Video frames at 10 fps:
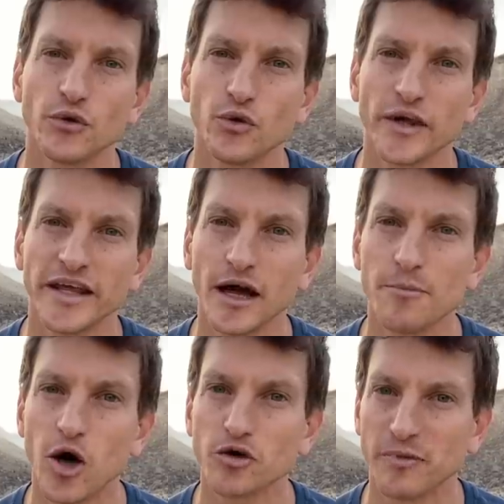you hear
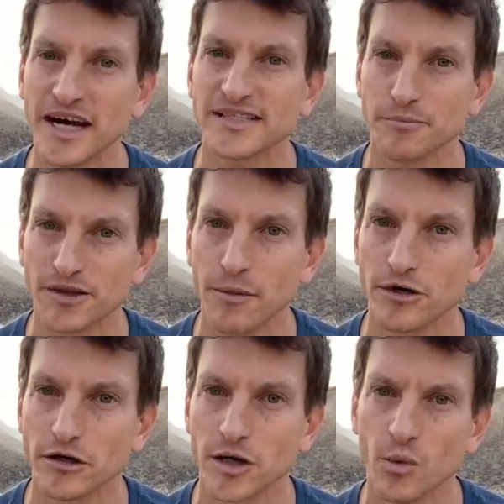about Black
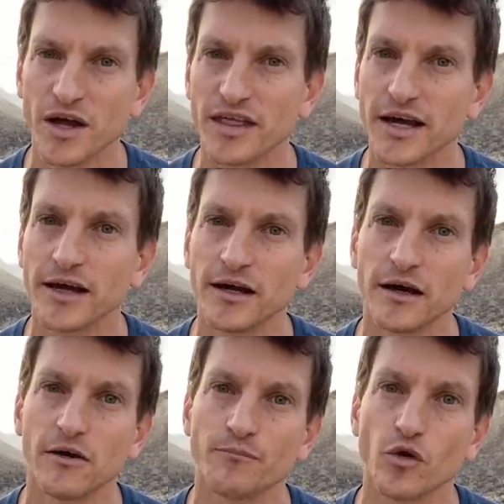September when the
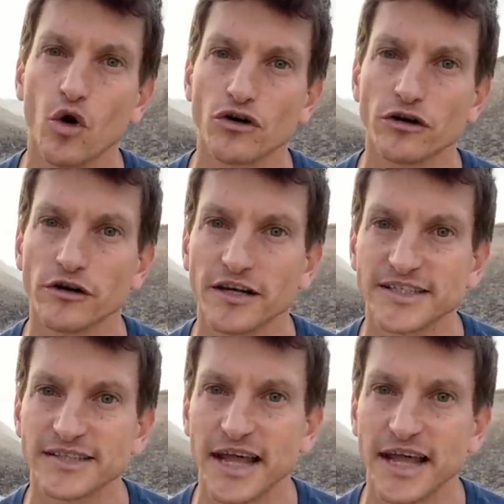king ordered his